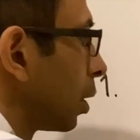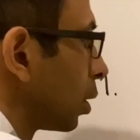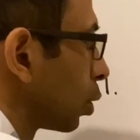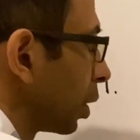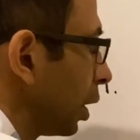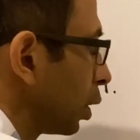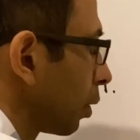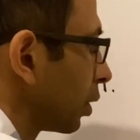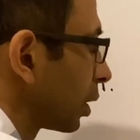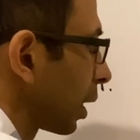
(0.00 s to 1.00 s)
So each of
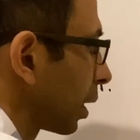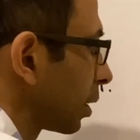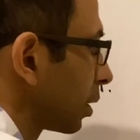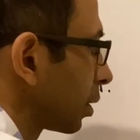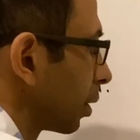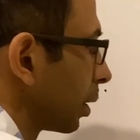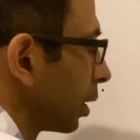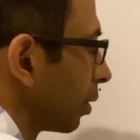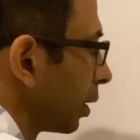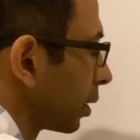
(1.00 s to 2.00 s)
these angles is 30
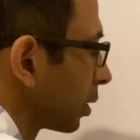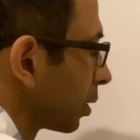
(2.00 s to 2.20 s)
degrees.